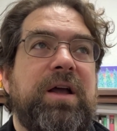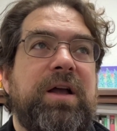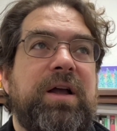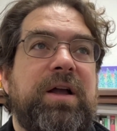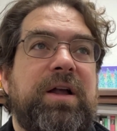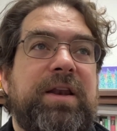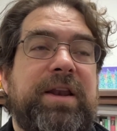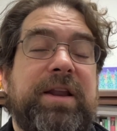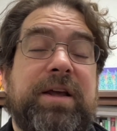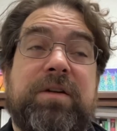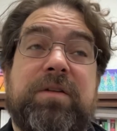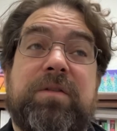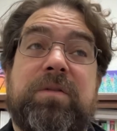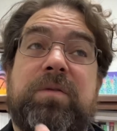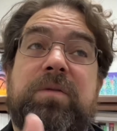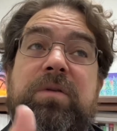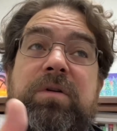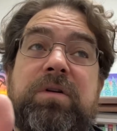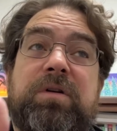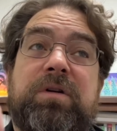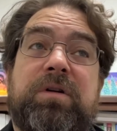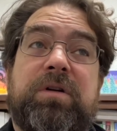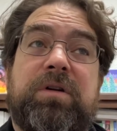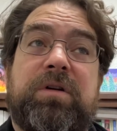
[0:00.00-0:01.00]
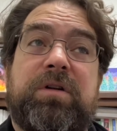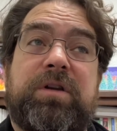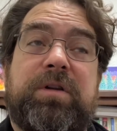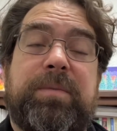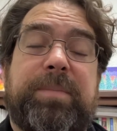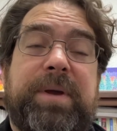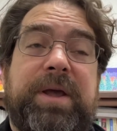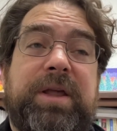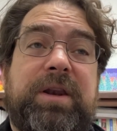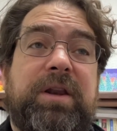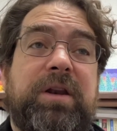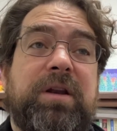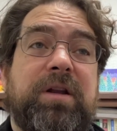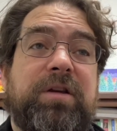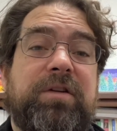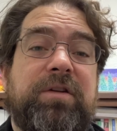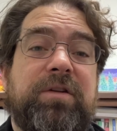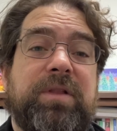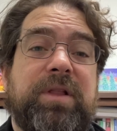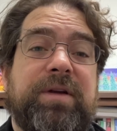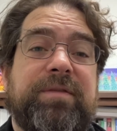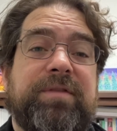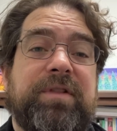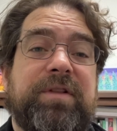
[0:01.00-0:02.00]
Now, depending on
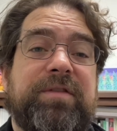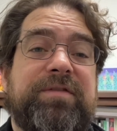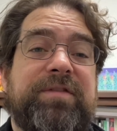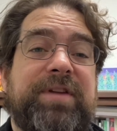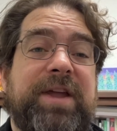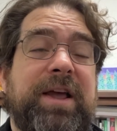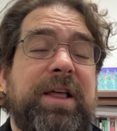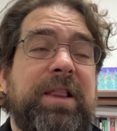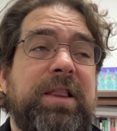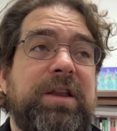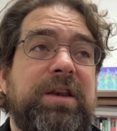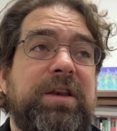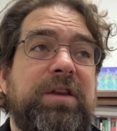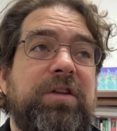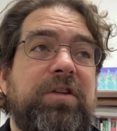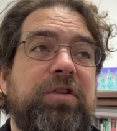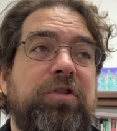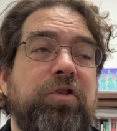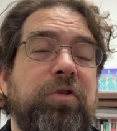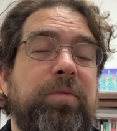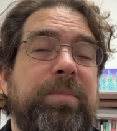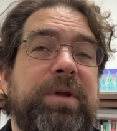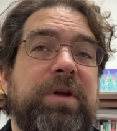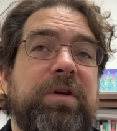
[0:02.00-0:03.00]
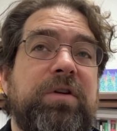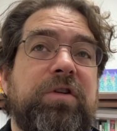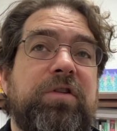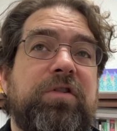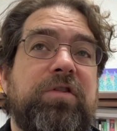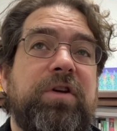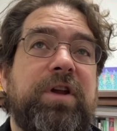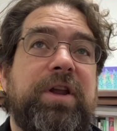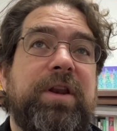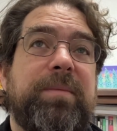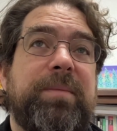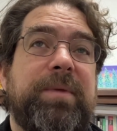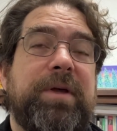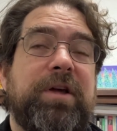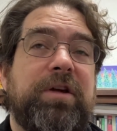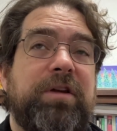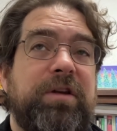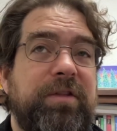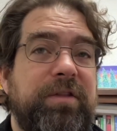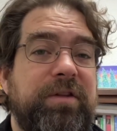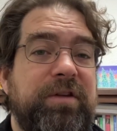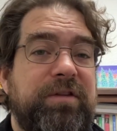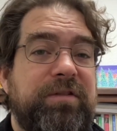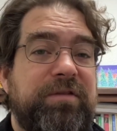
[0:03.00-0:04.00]
your level of talent, you'll be able to create a
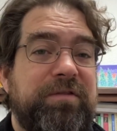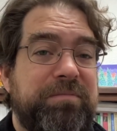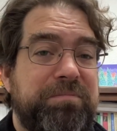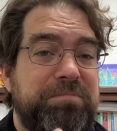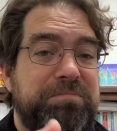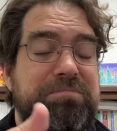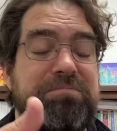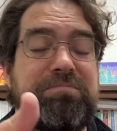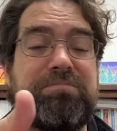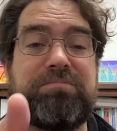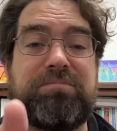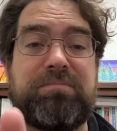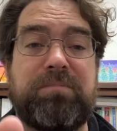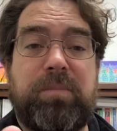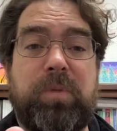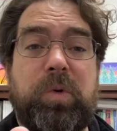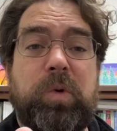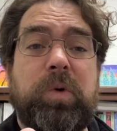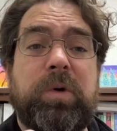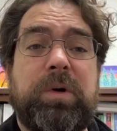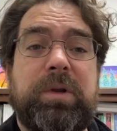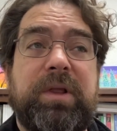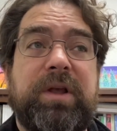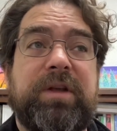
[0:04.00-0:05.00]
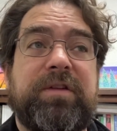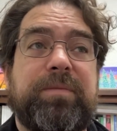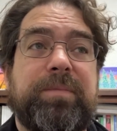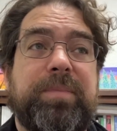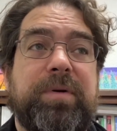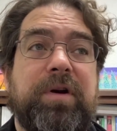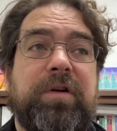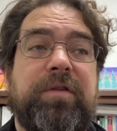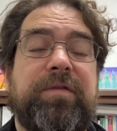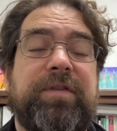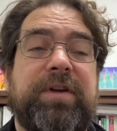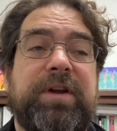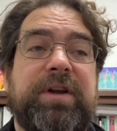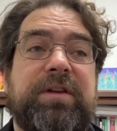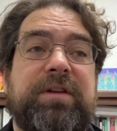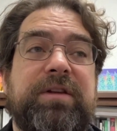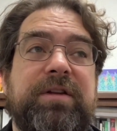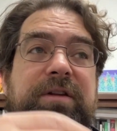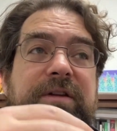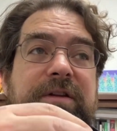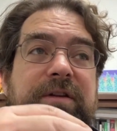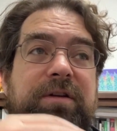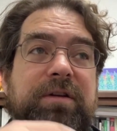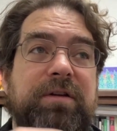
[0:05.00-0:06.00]
melody that's more or less perfect
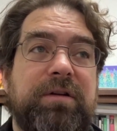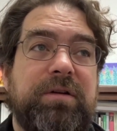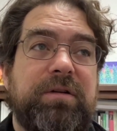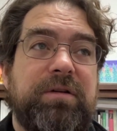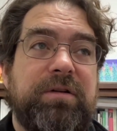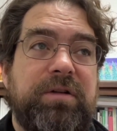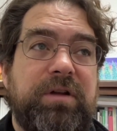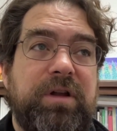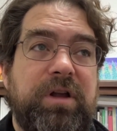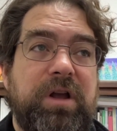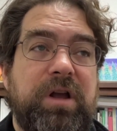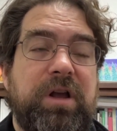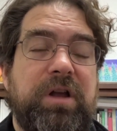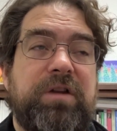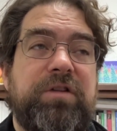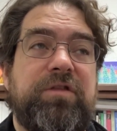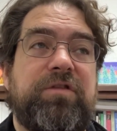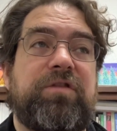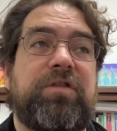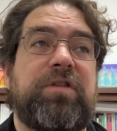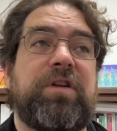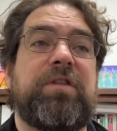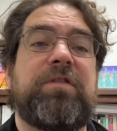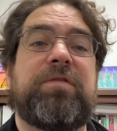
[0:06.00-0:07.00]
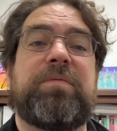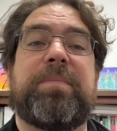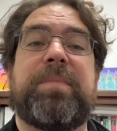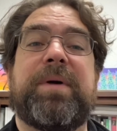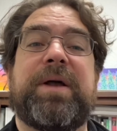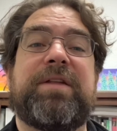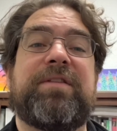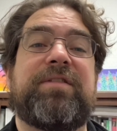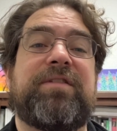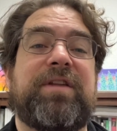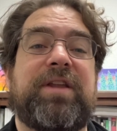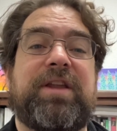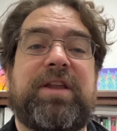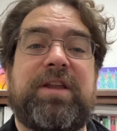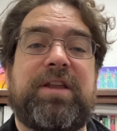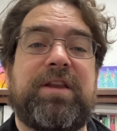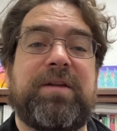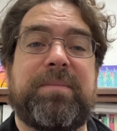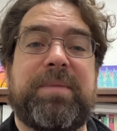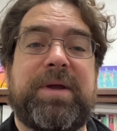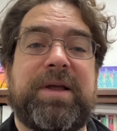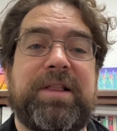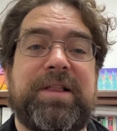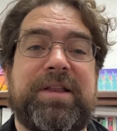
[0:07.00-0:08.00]
just by singing
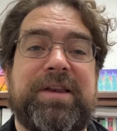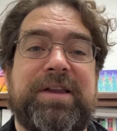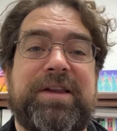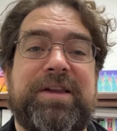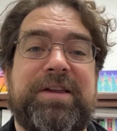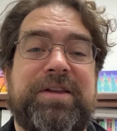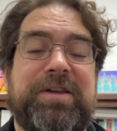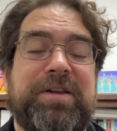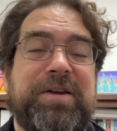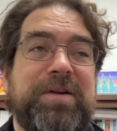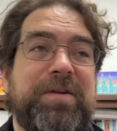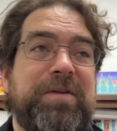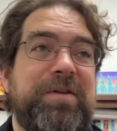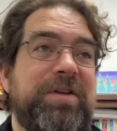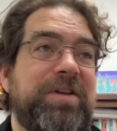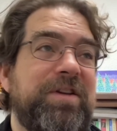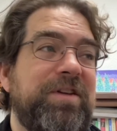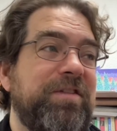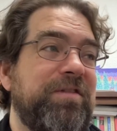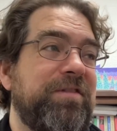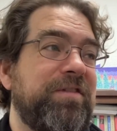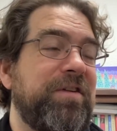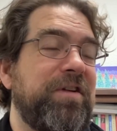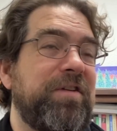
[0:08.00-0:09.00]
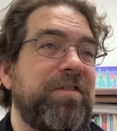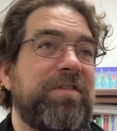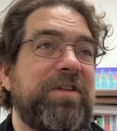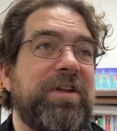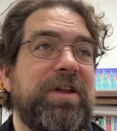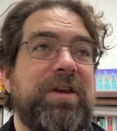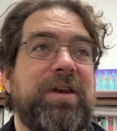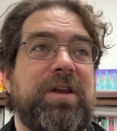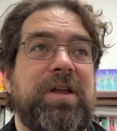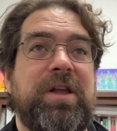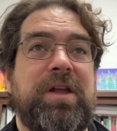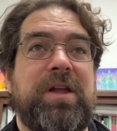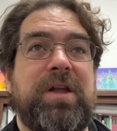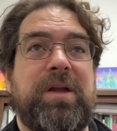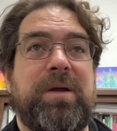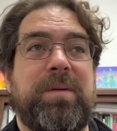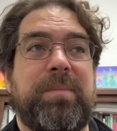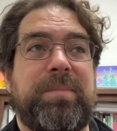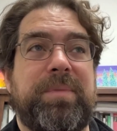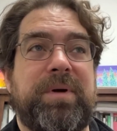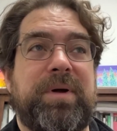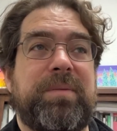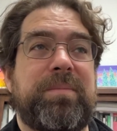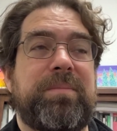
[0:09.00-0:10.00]
a melody. You can just start singing
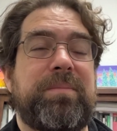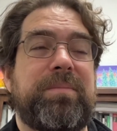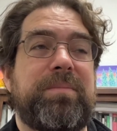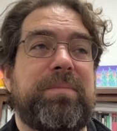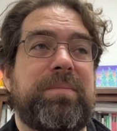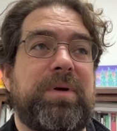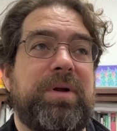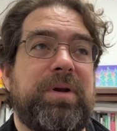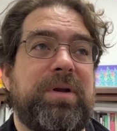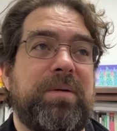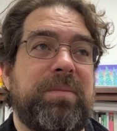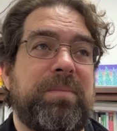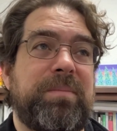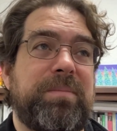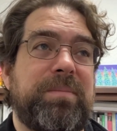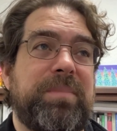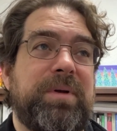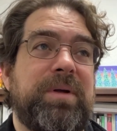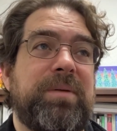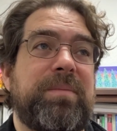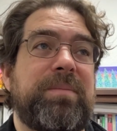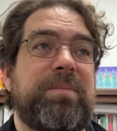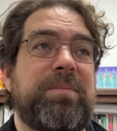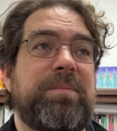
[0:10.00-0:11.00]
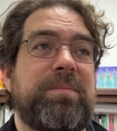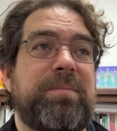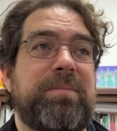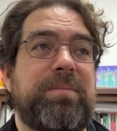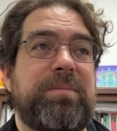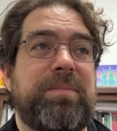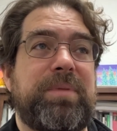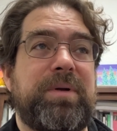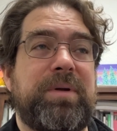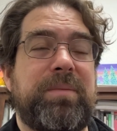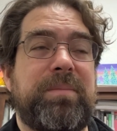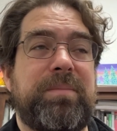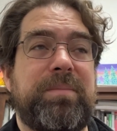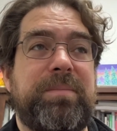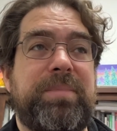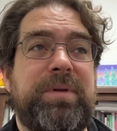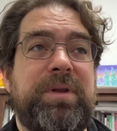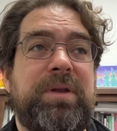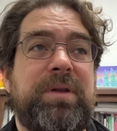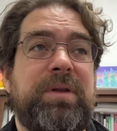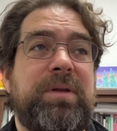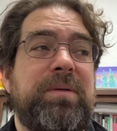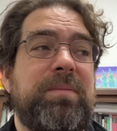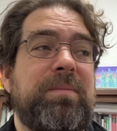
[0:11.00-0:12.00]
bum ba dum bum bum
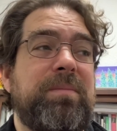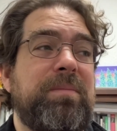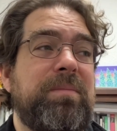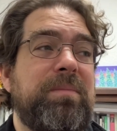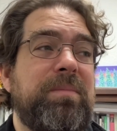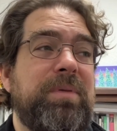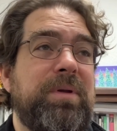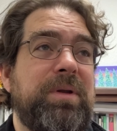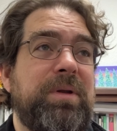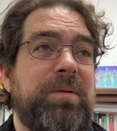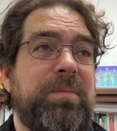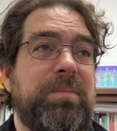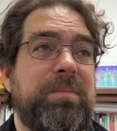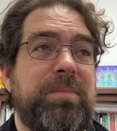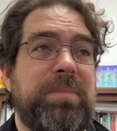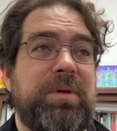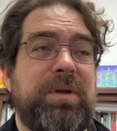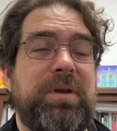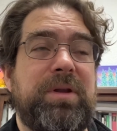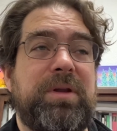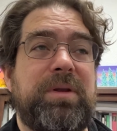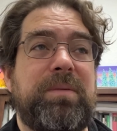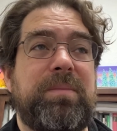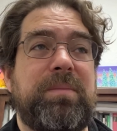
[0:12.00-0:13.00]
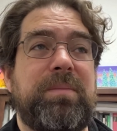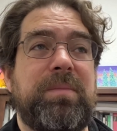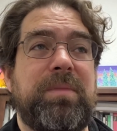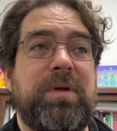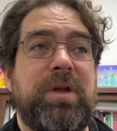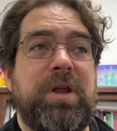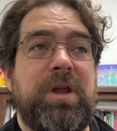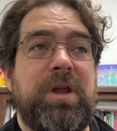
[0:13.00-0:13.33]
beam beam beam